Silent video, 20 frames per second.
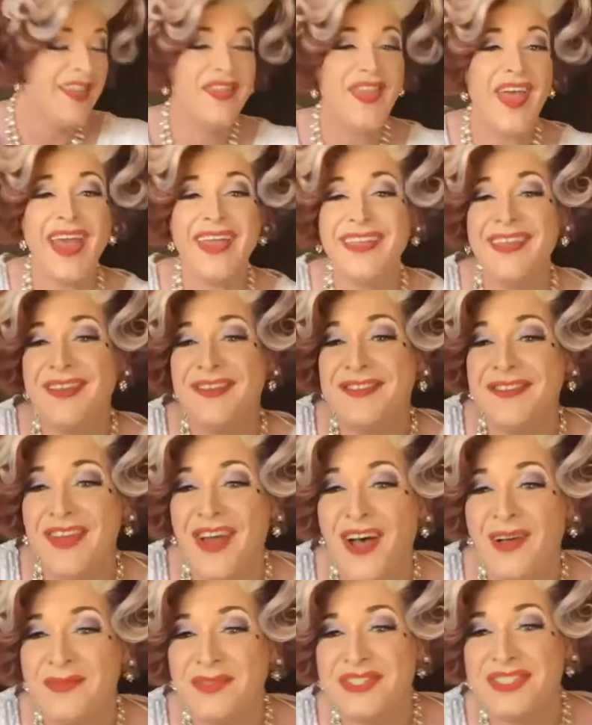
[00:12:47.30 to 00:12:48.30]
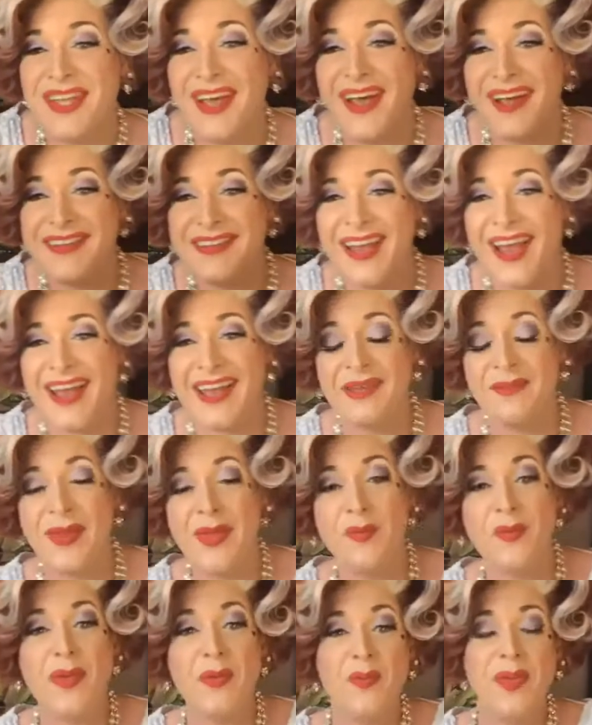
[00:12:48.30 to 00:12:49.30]
Thank you, Tom Shaw, darling.
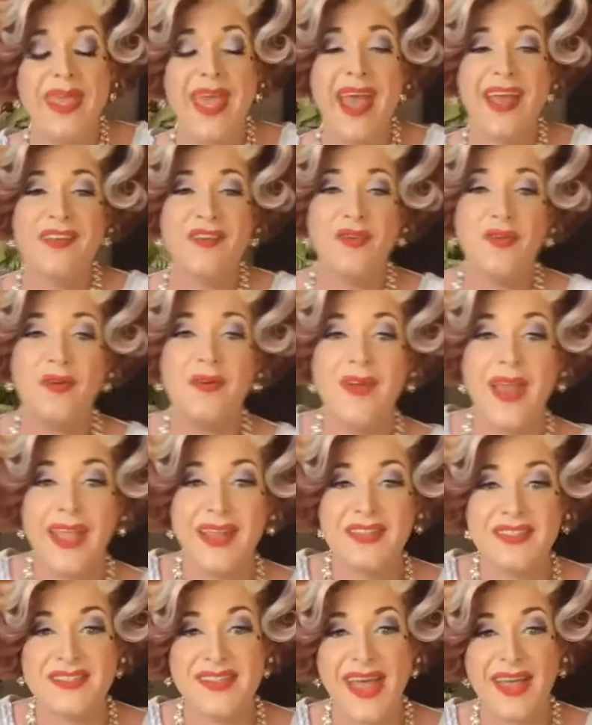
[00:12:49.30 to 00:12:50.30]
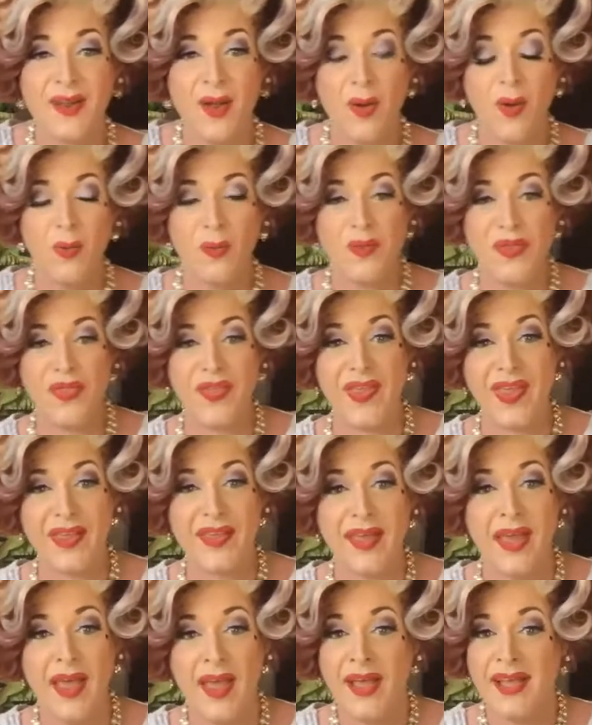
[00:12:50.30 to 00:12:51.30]
We had to arrange that whole
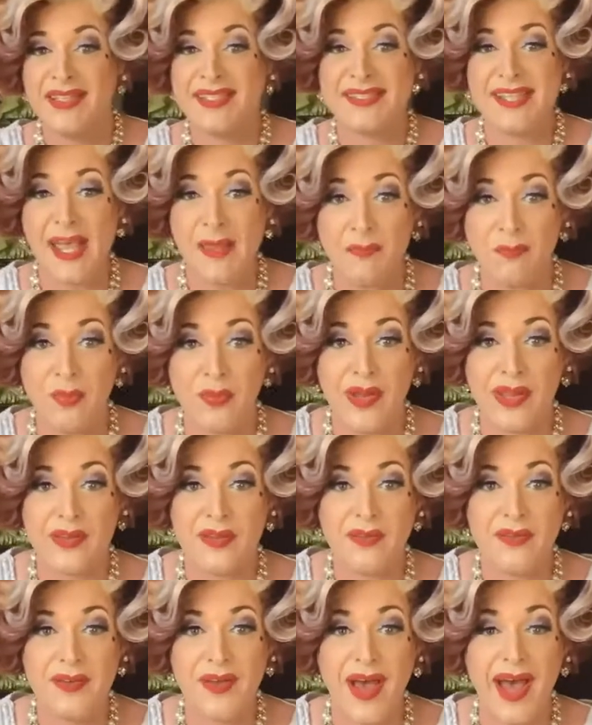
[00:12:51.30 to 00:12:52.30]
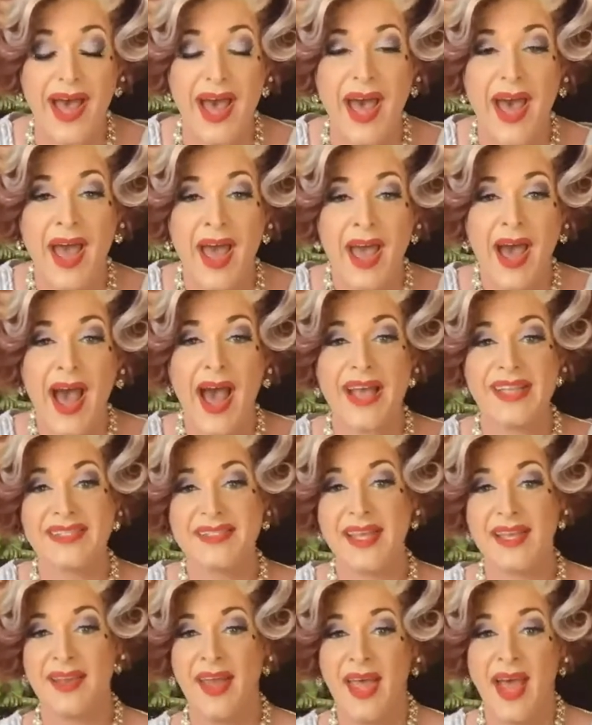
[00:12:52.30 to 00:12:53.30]
thing separate. You know, I
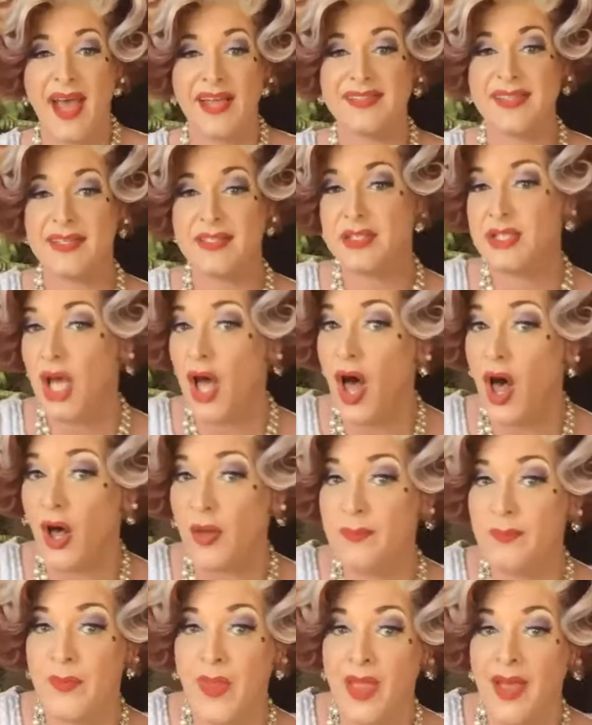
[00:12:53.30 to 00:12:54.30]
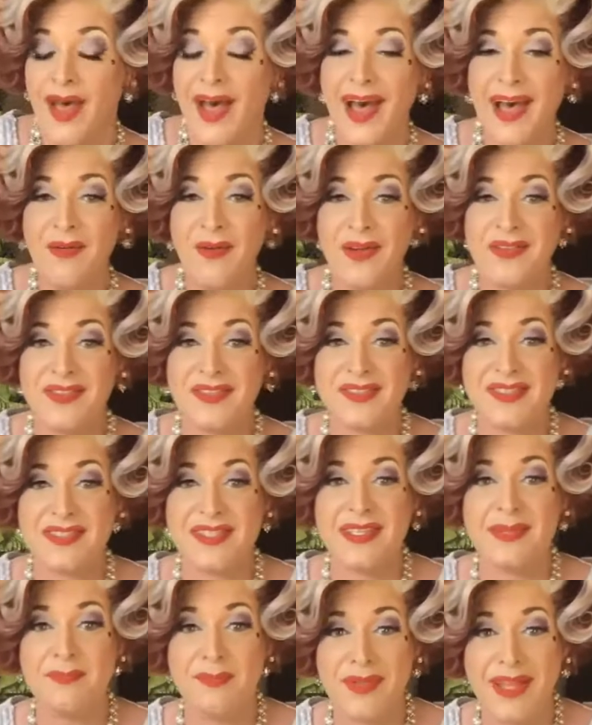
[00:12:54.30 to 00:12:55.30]
said, Tom, I want to
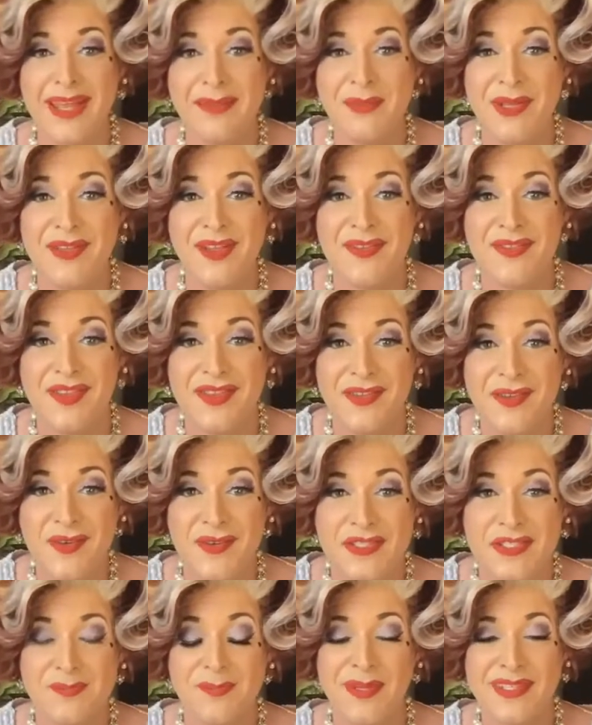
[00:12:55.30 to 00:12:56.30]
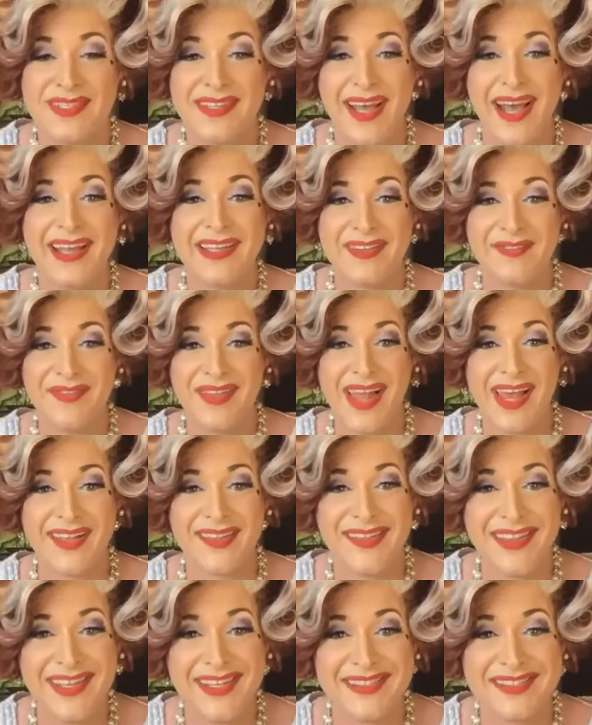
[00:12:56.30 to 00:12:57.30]
sing Blame It on the Youth, but kind of
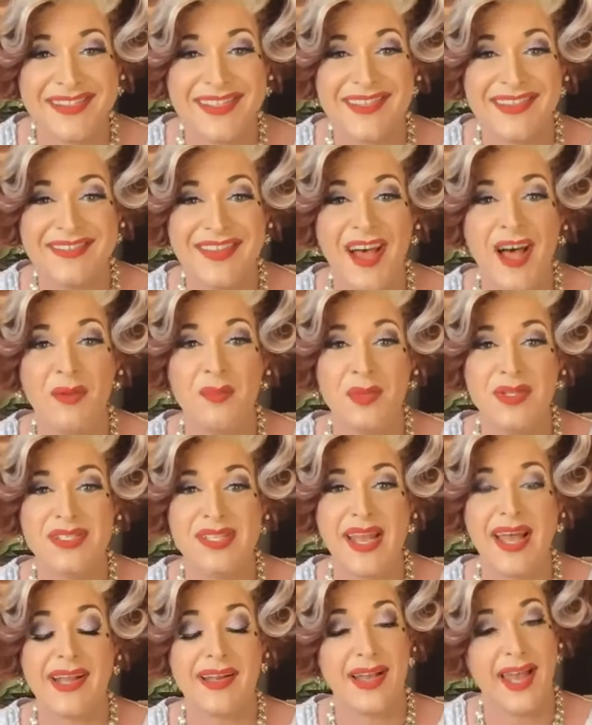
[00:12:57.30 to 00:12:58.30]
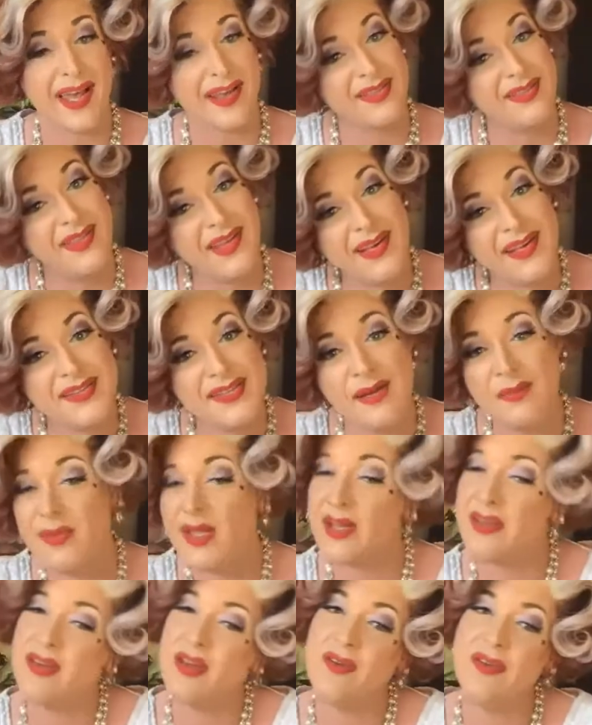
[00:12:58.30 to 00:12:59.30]
like this. And Tom was like this. And I'm
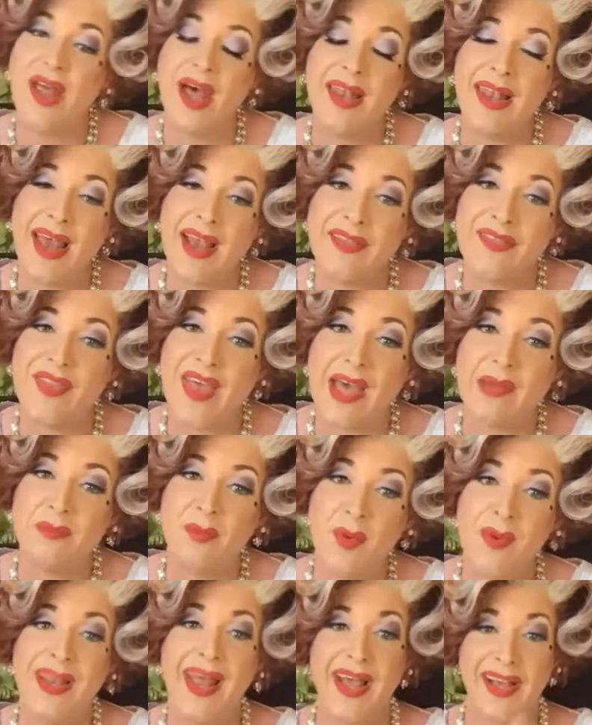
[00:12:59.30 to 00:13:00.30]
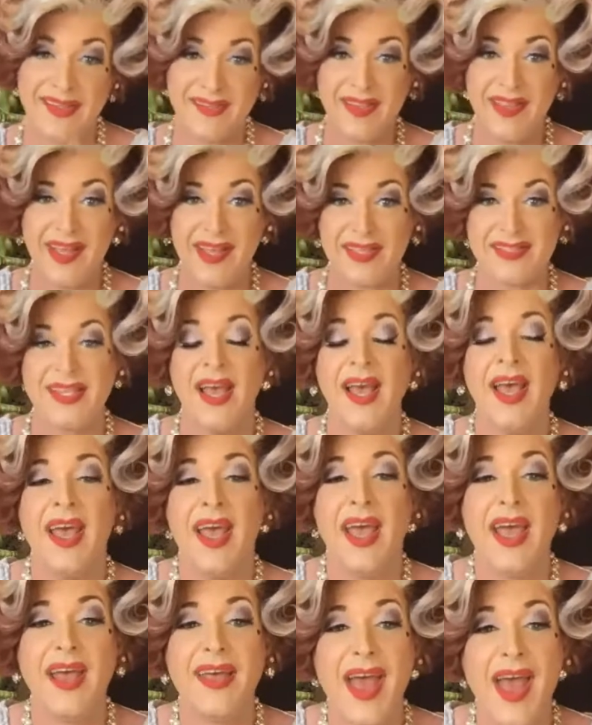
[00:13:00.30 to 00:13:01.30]
like, no, not like that, more like this.
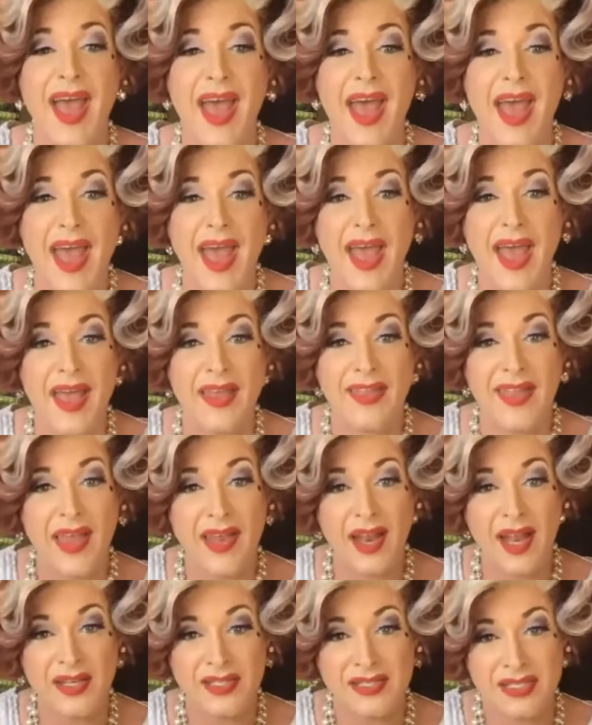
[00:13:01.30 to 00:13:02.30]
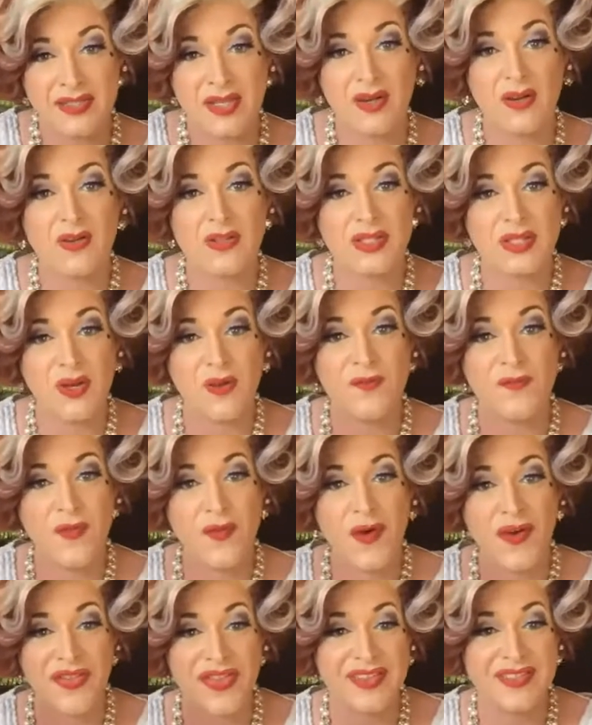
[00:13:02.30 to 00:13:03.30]
And so
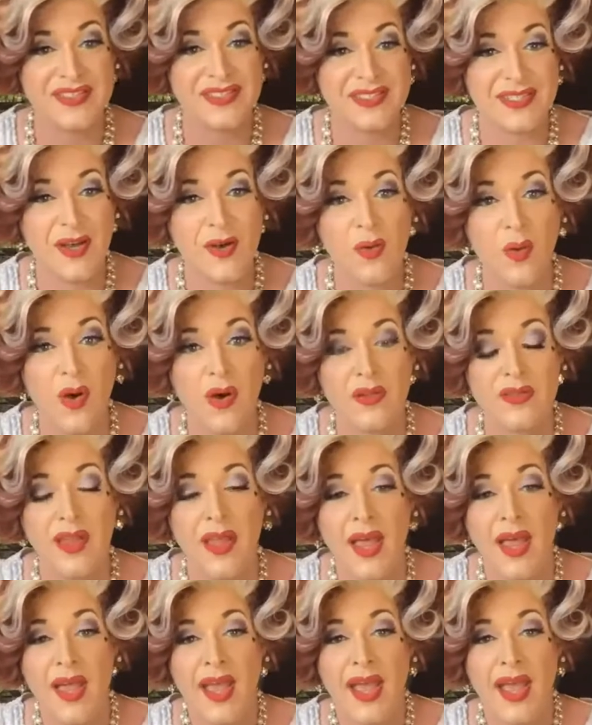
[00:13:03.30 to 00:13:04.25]
forth and so on.